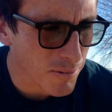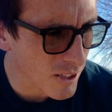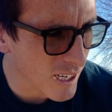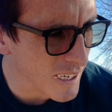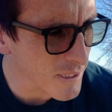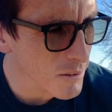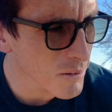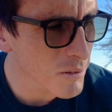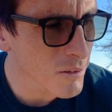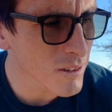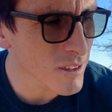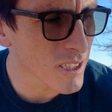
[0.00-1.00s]
fly,
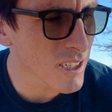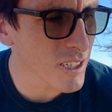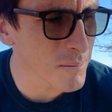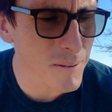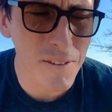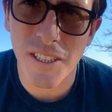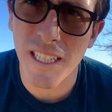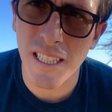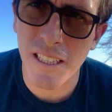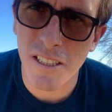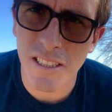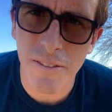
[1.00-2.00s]
if there's any
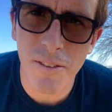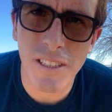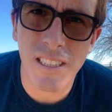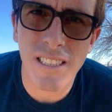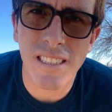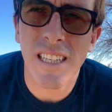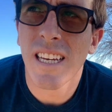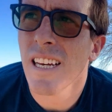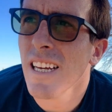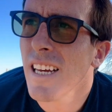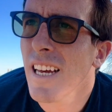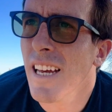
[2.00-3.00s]
good differences,
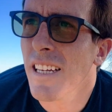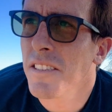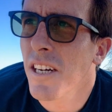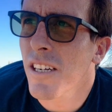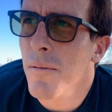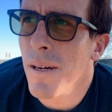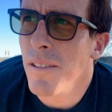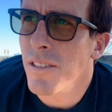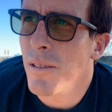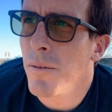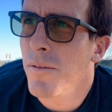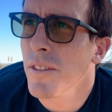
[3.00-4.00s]
and talk about
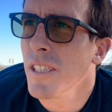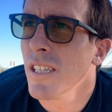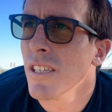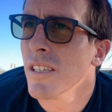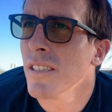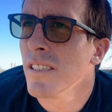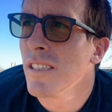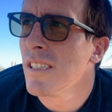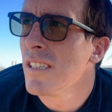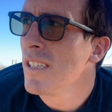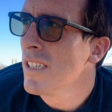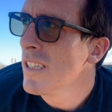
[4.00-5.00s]
some of the
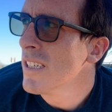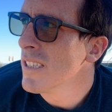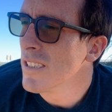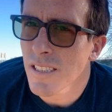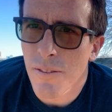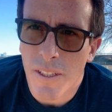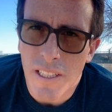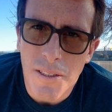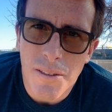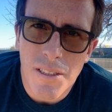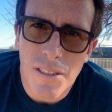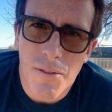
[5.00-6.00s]
different
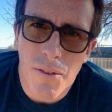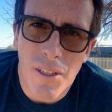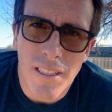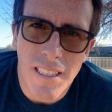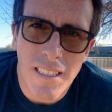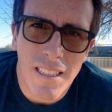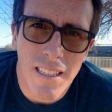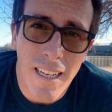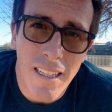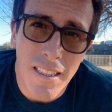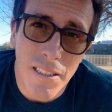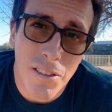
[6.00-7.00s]
uses for a disc
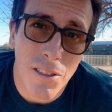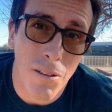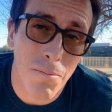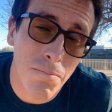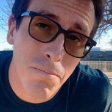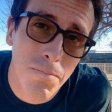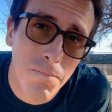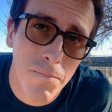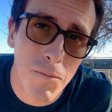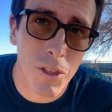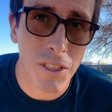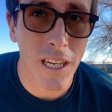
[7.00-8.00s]
like this. So,
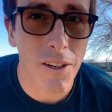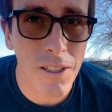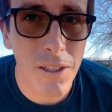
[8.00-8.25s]
see how it